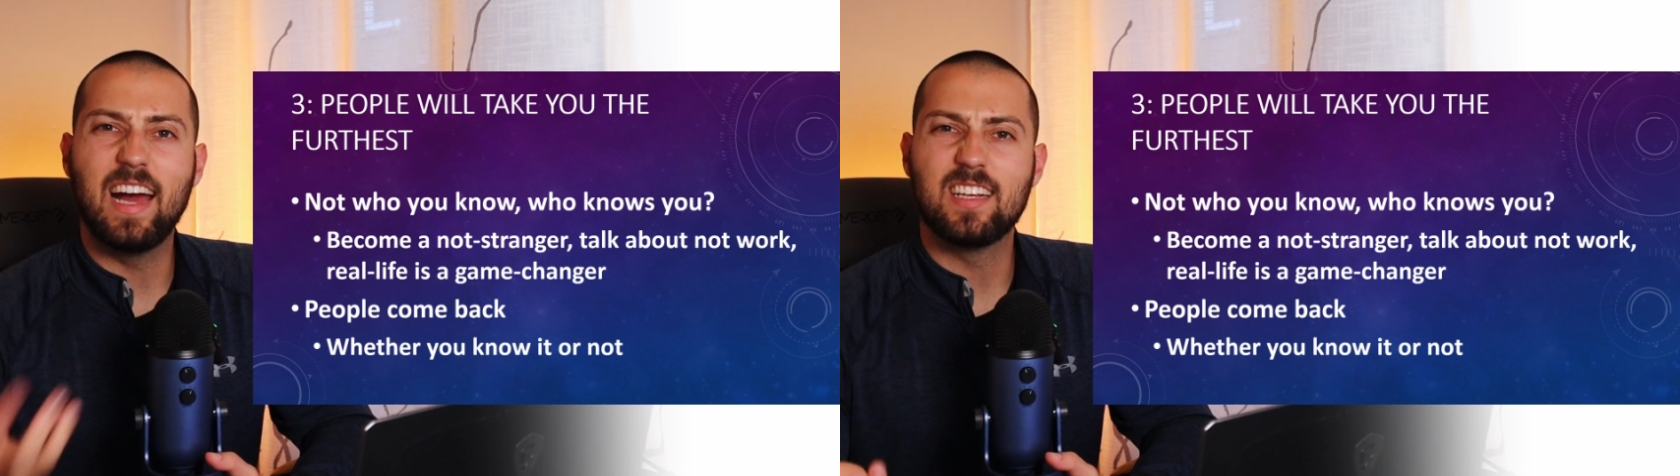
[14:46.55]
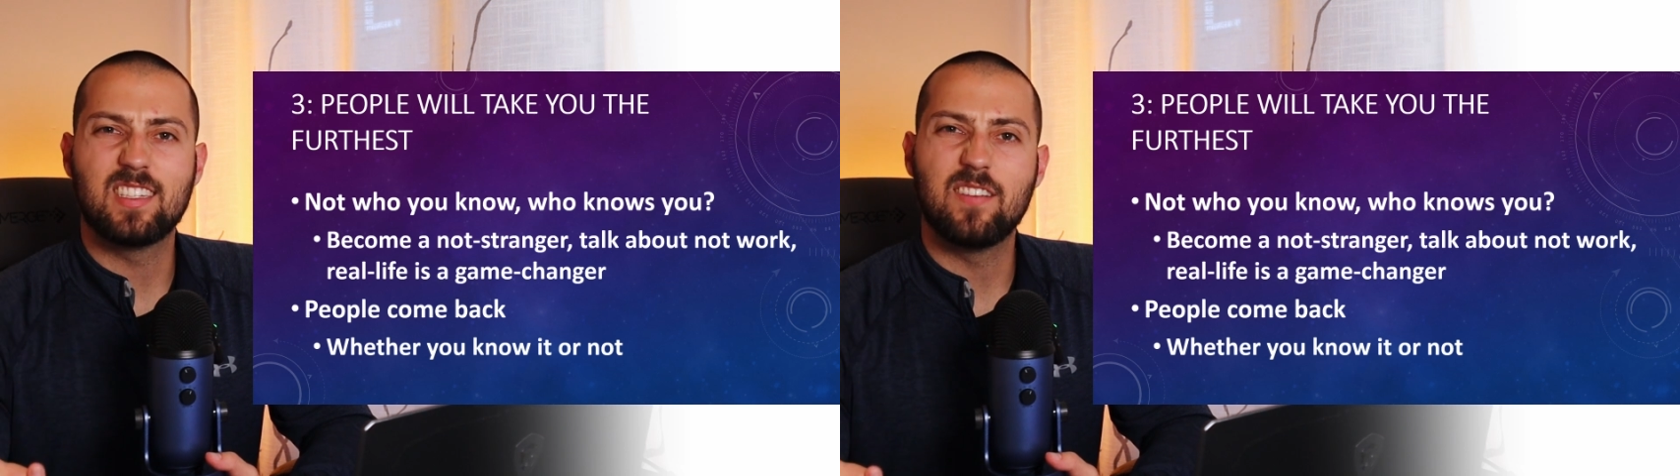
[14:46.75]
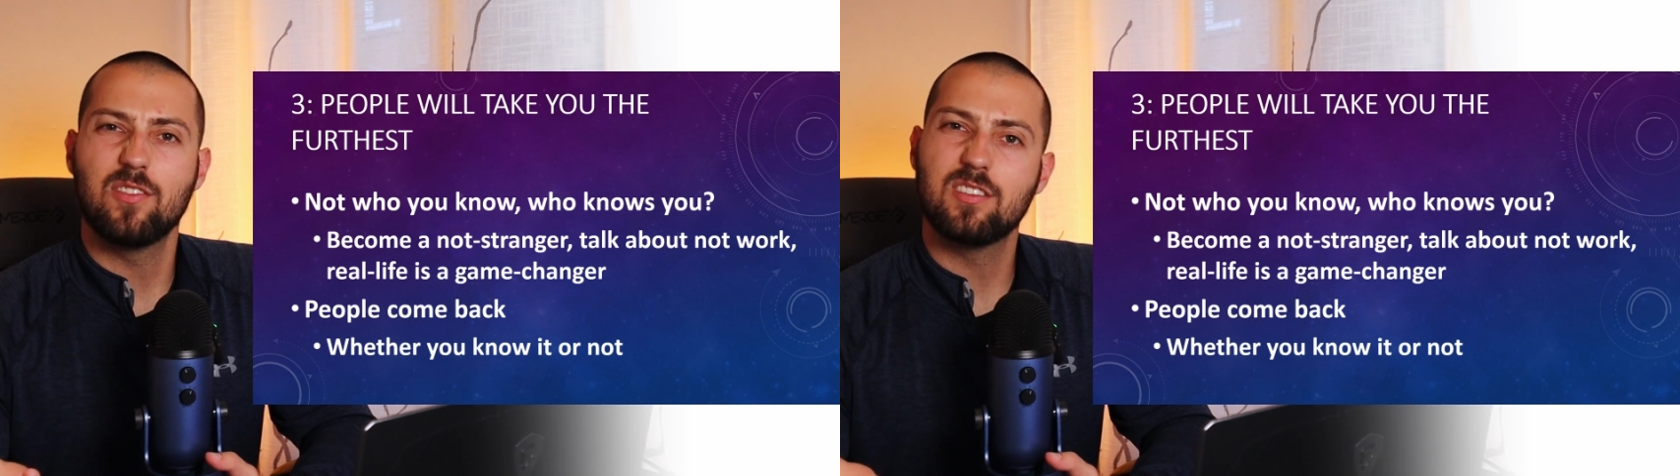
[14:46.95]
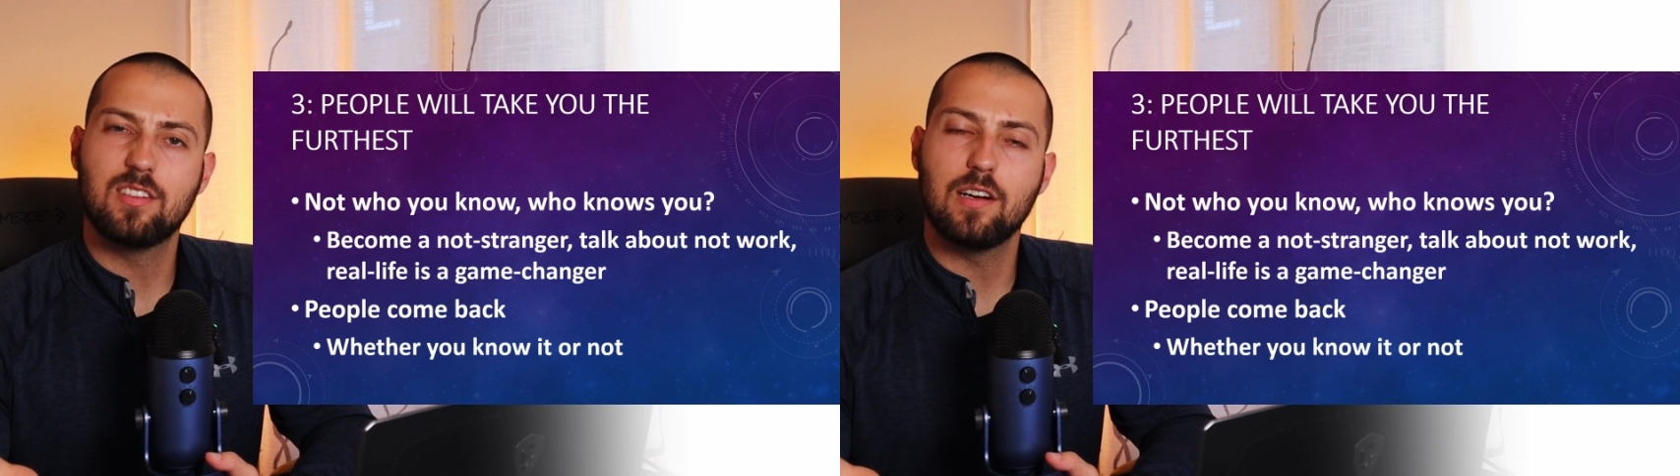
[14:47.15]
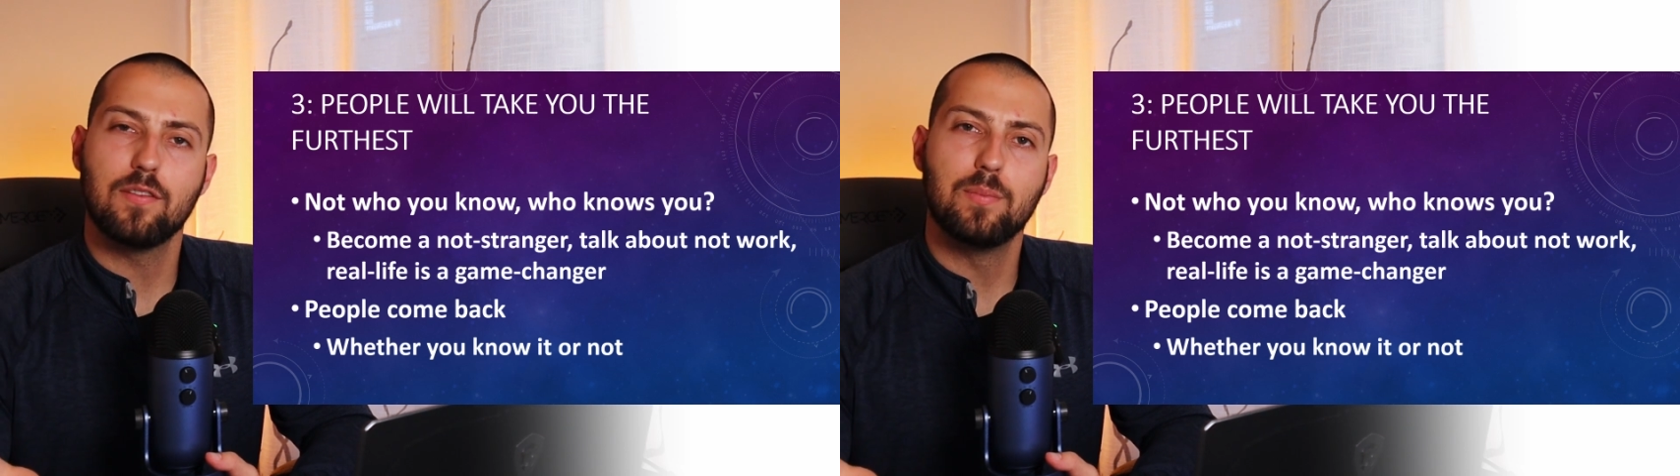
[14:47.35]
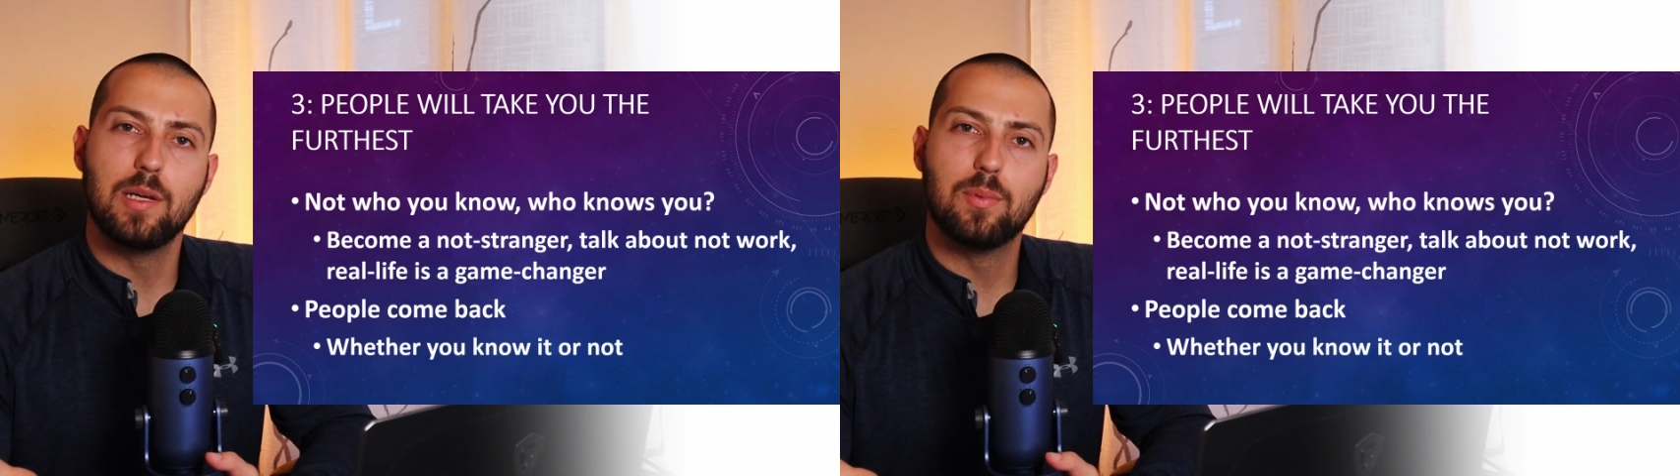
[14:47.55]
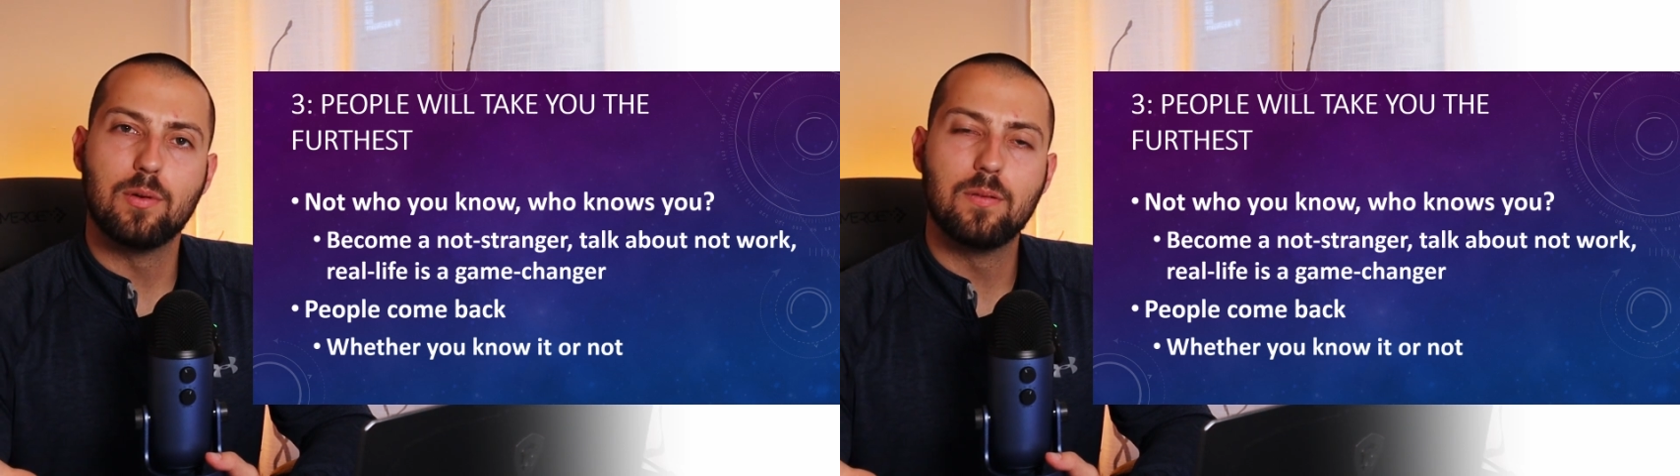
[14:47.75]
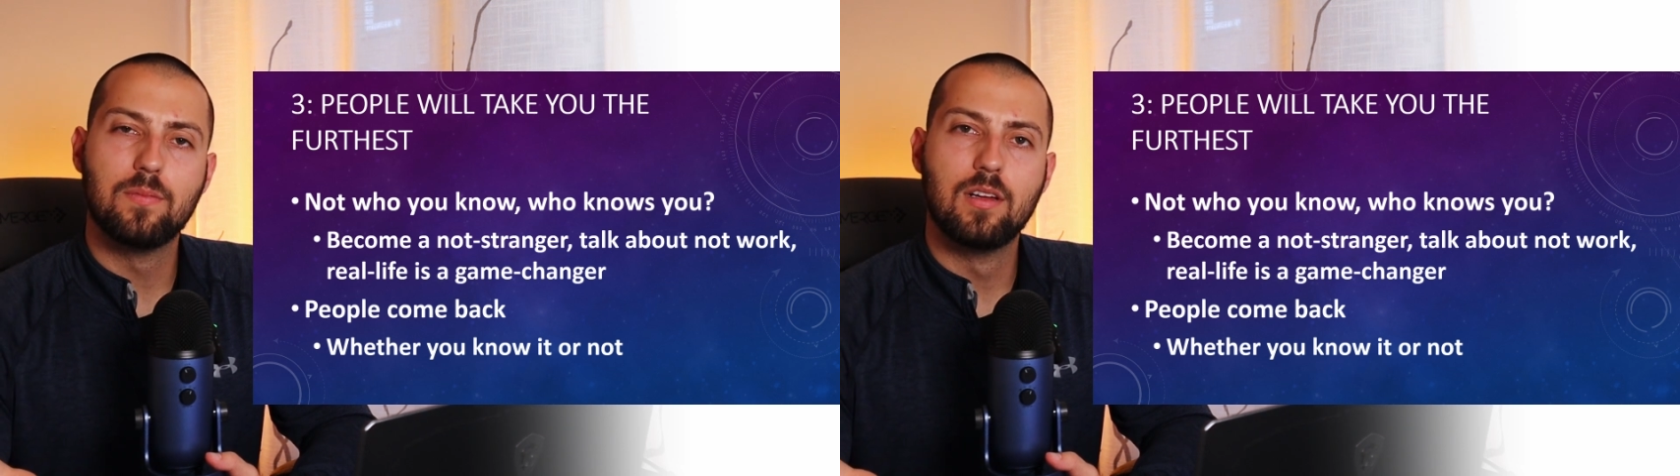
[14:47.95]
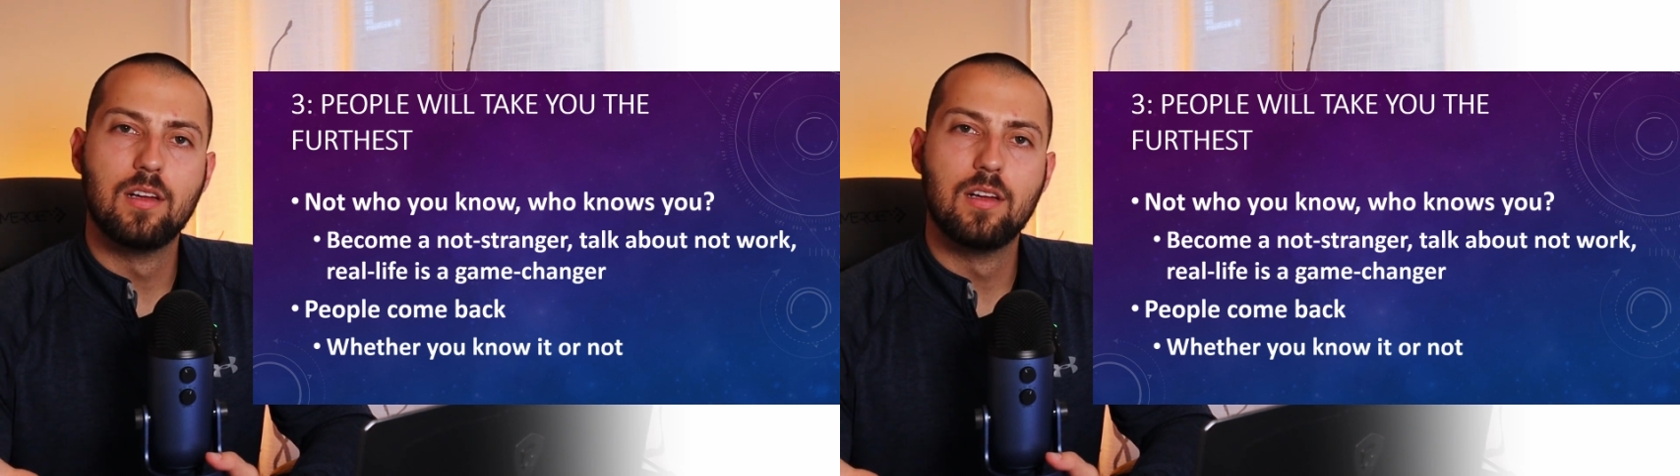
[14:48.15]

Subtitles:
asking for stuff from people.